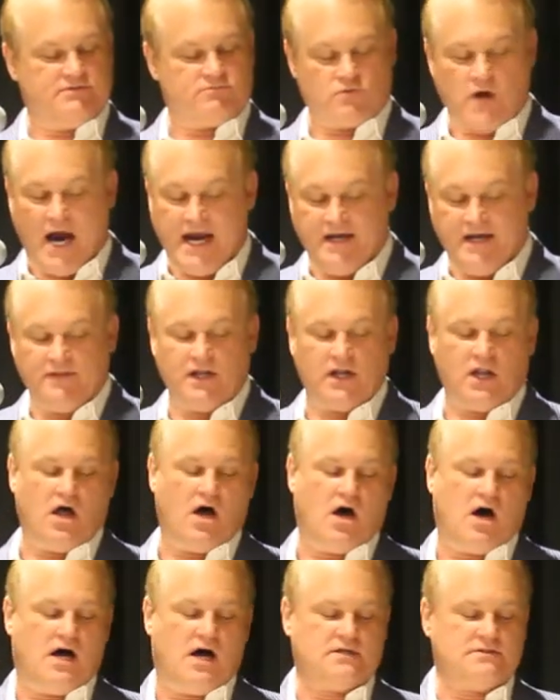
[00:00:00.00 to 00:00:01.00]
right in the
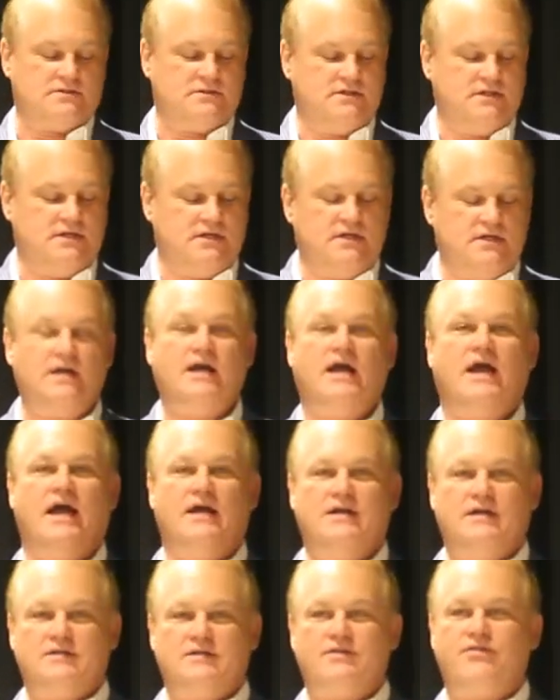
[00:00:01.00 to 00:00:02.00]
law
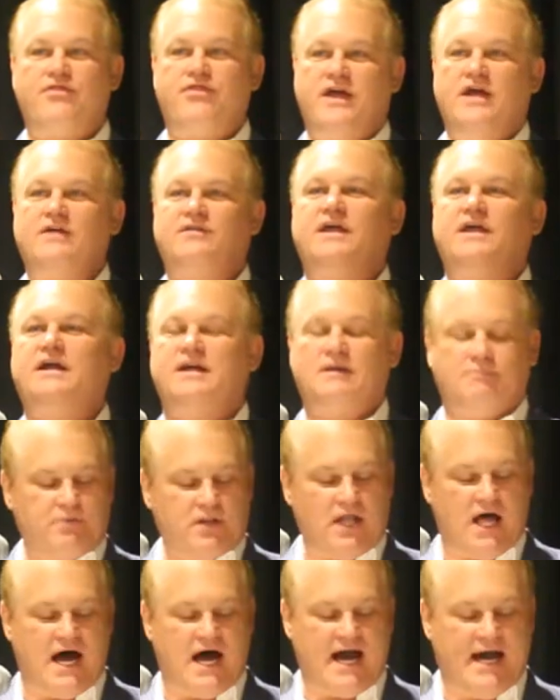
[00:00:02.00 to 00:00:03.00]
and think that it
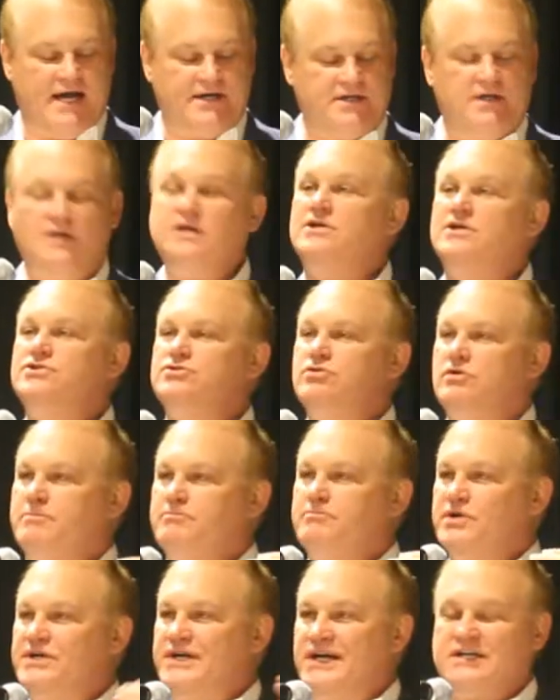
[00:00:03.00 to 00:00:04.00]
applied to
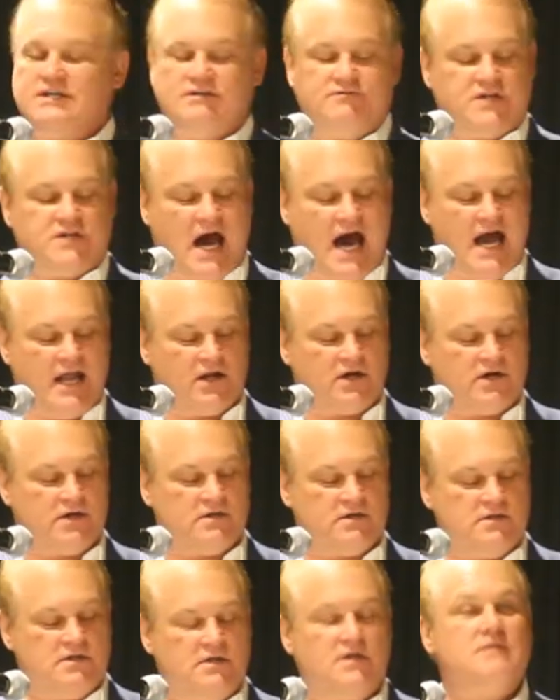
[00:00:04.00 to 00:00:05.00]
a predictive
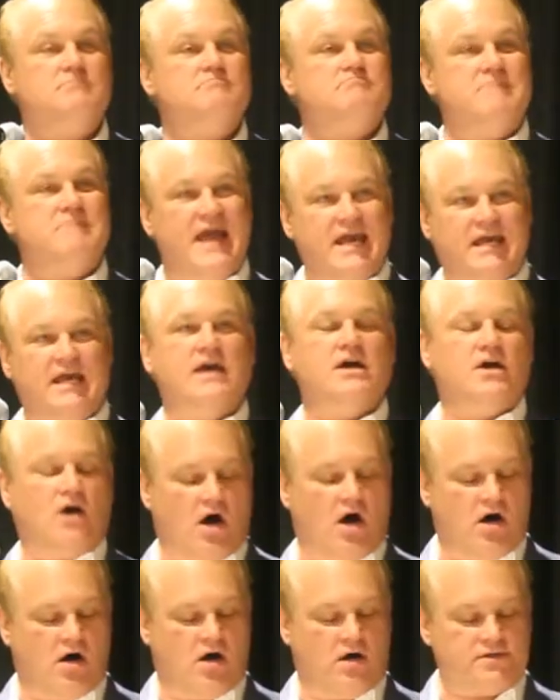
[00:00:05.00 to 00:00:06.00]
dialer making
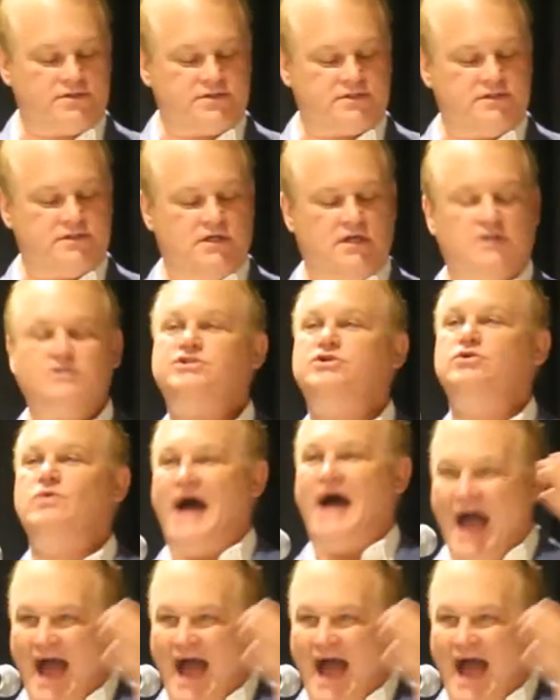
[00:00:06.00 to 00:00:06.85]
calls to